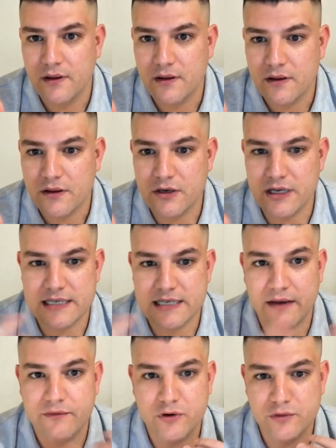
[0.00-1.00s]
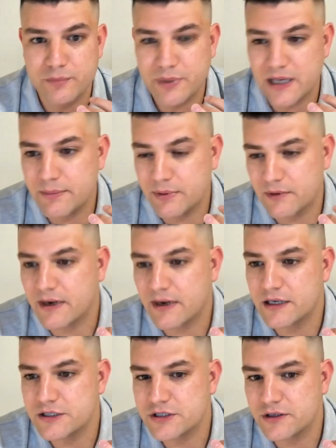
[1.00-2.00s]
You need to have good people
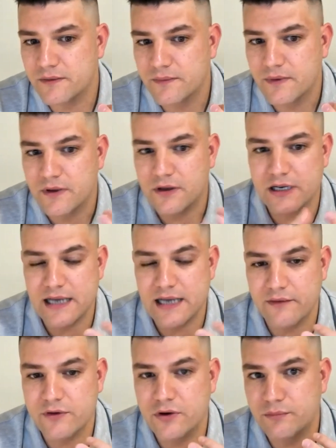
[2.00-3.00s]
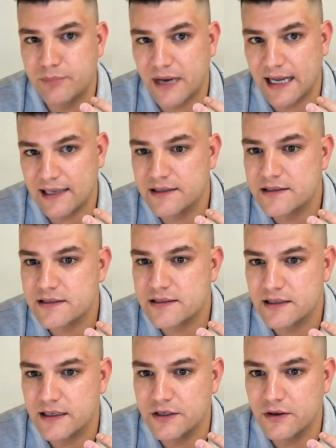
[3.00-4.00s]
around you. You need to have good
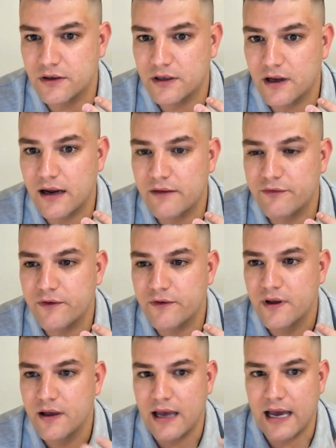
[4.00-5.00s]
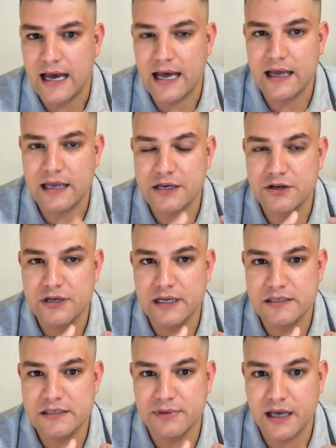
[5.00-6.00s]
balance in your life. And you need
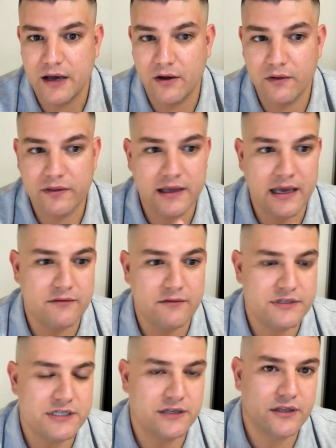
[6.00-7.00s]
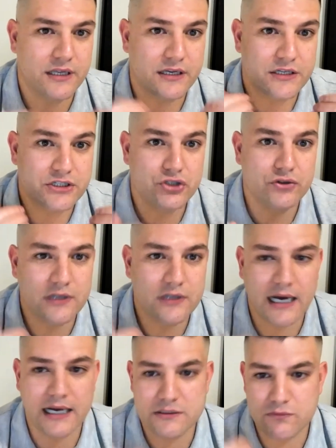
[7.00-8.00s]
to be healthy and resilient to
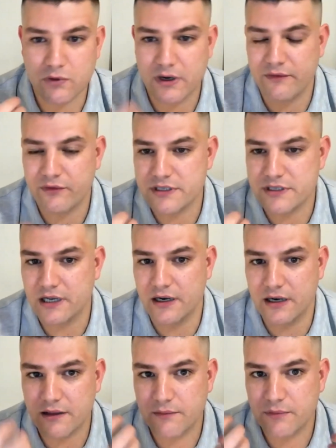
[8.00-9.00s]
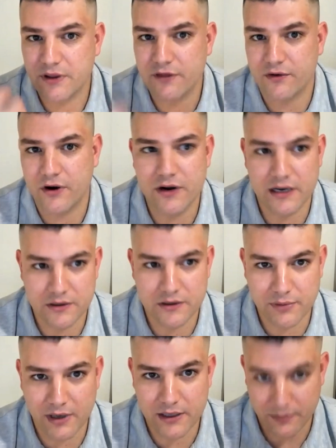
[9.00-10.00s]
last whatever is going to be thrown at you
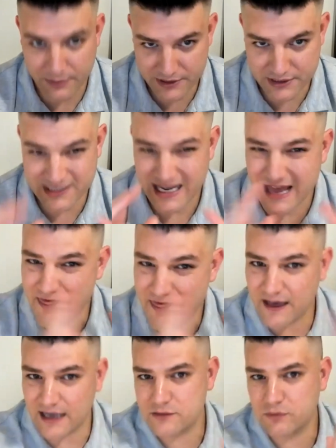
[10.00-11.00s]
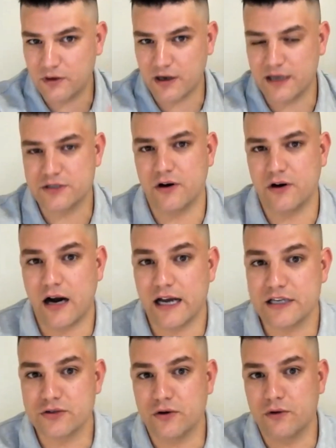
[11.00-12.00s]
by your business. And that's what I saw. I
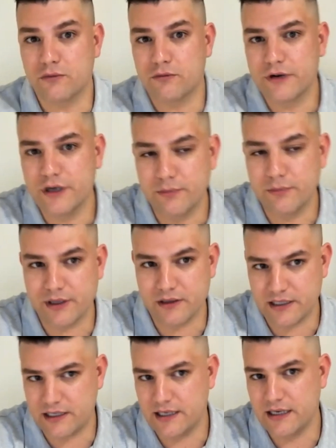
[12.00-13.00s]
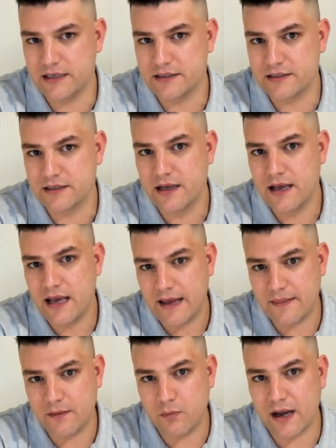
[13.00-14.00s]
saw real billionaires
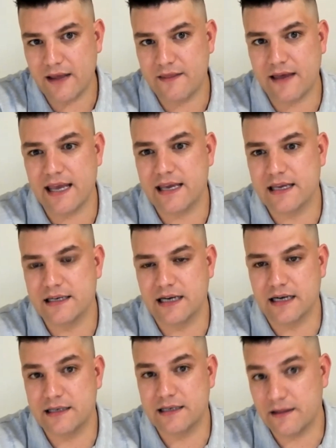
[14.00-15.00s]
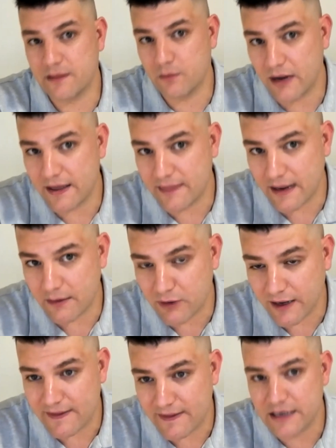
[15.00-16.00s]
and the way they conducted it, the way they
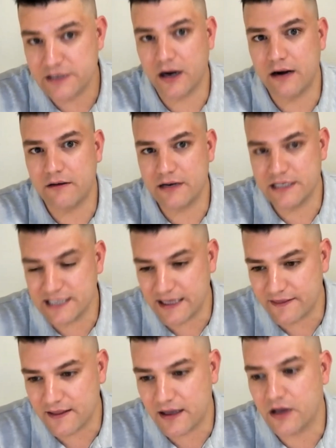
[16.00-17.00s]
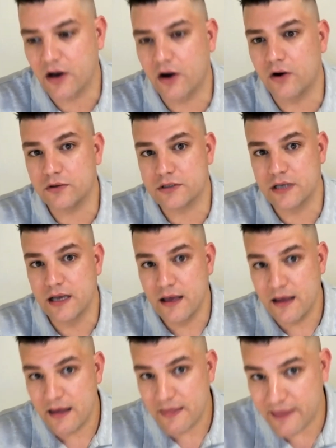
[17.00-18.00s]
run their diary, set their goals.
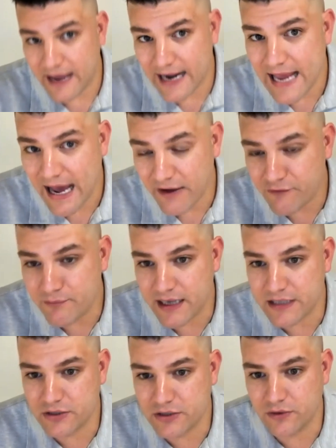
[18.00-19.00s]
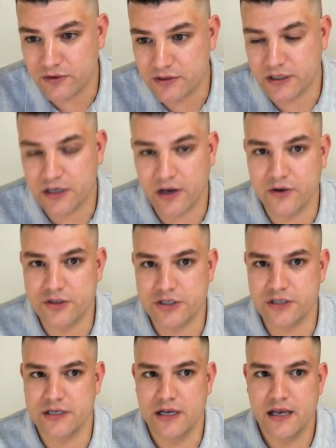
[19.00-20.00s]
They have mentors and
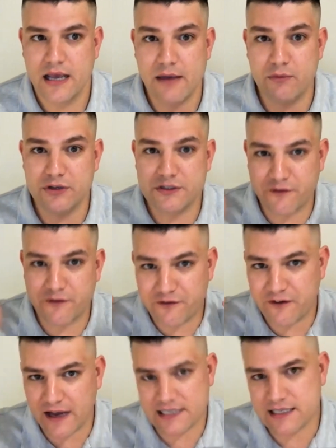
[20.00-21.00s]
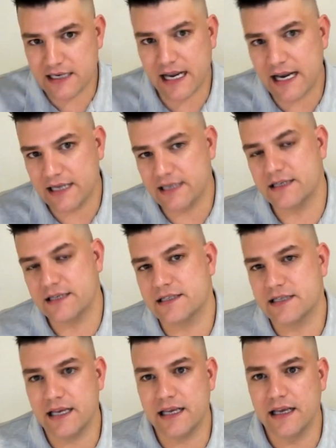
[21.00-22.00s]
coaches. It was fascinating to
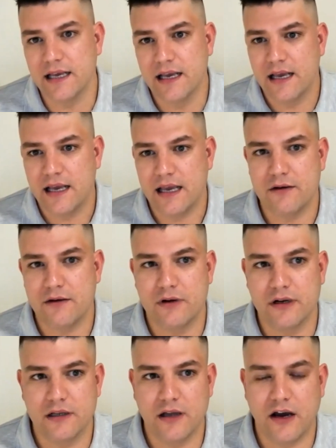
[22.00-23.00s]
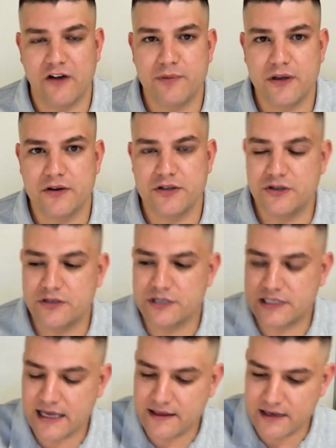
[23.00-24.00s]
see in real life, because you
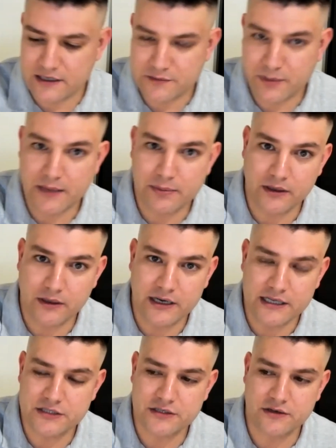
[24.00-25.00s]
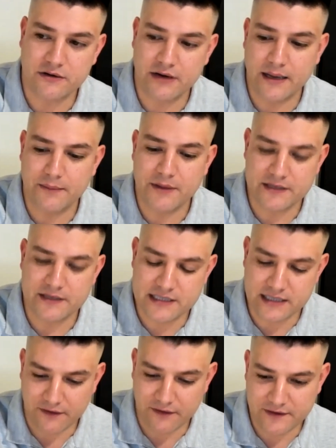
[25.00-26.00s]
see these people on Instagram and the
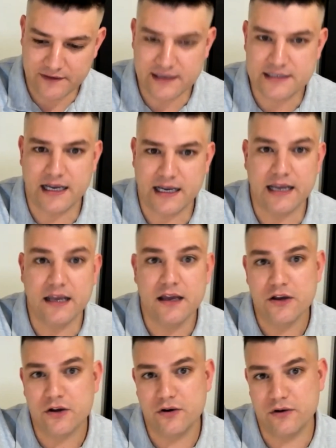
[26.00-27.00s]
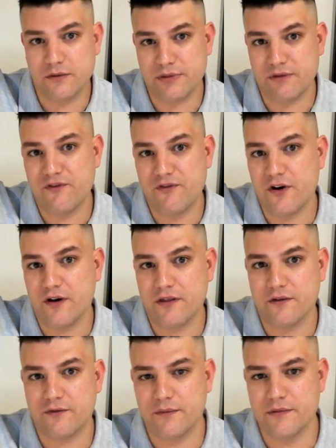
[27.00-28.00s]
stuff that they're saying couldn't be
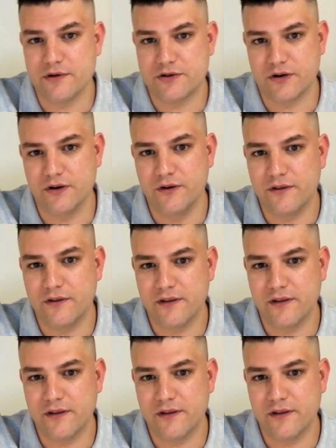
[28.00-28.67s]
further from the truth.